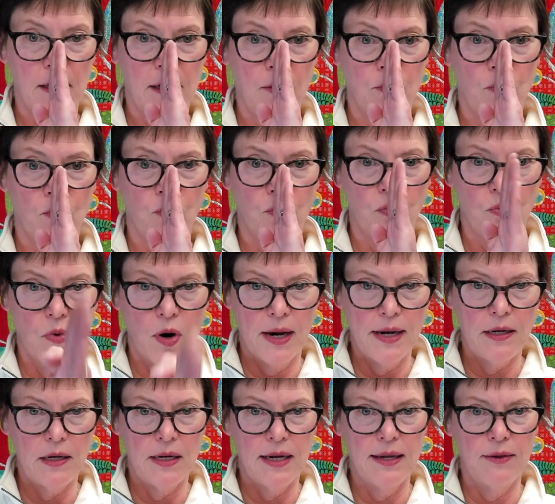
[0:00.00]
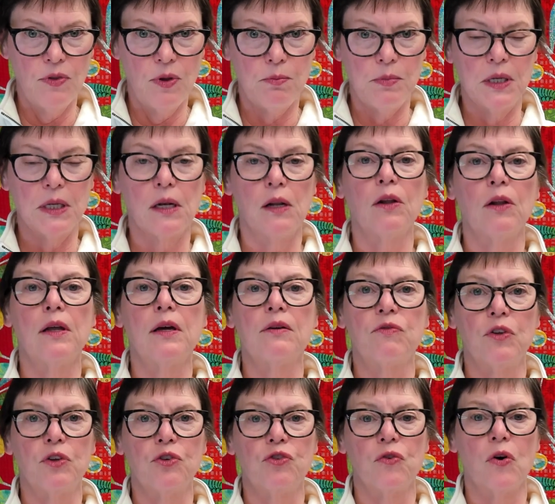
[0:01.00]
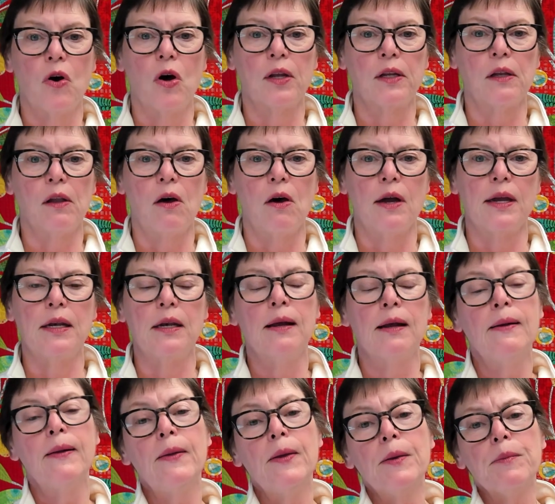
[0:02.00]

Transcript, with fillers: Cut right down the middle of the drawn line.